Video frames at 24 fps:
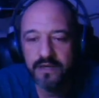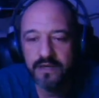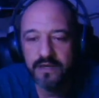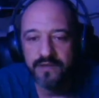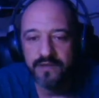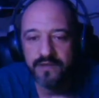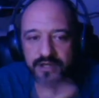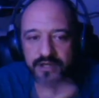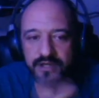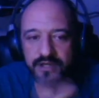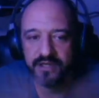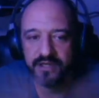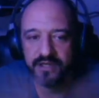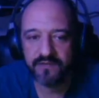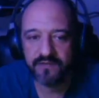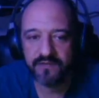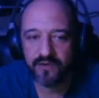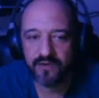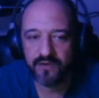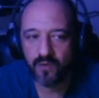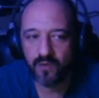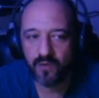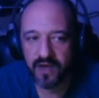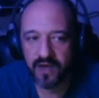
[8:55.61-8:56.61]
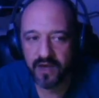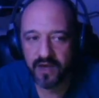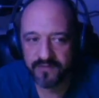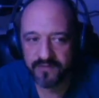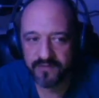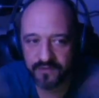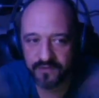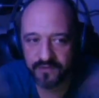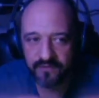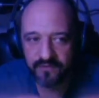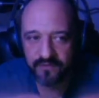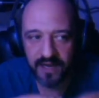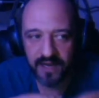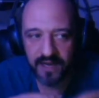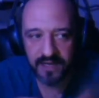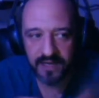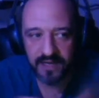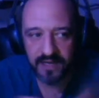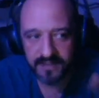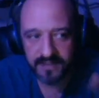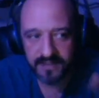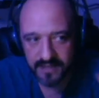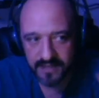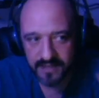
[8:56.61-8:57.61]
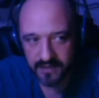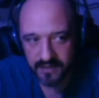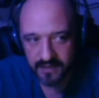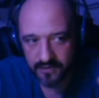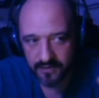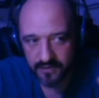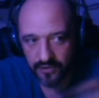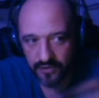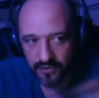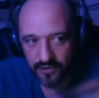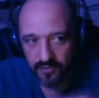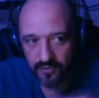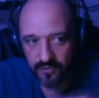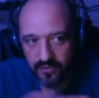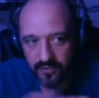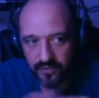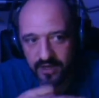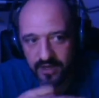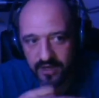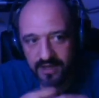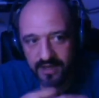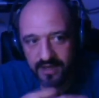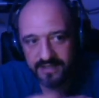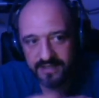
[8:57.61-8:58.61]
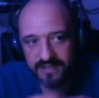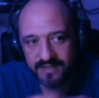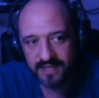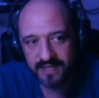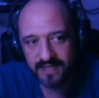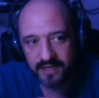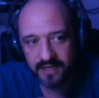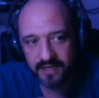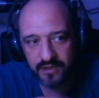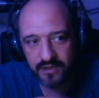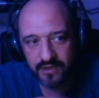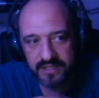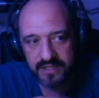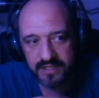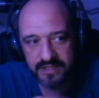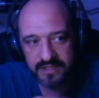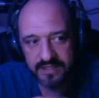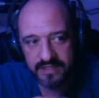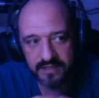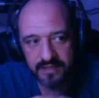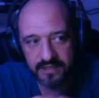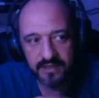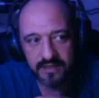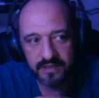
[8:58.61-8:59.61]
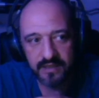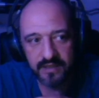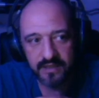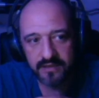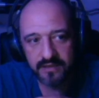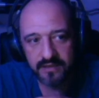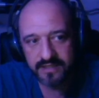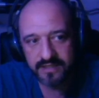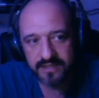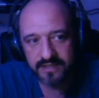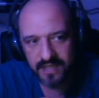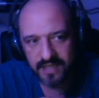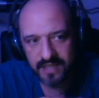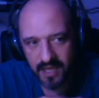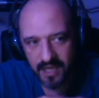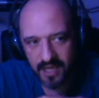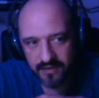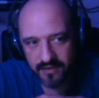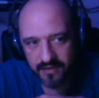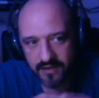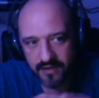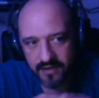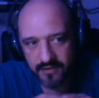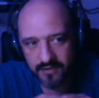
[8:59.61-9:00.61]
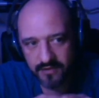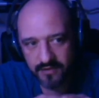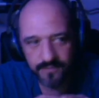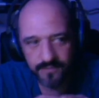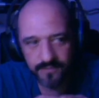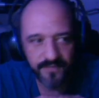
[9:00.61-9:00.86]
There's different waves of aliens, and on the top right hand side you can see there's a countdown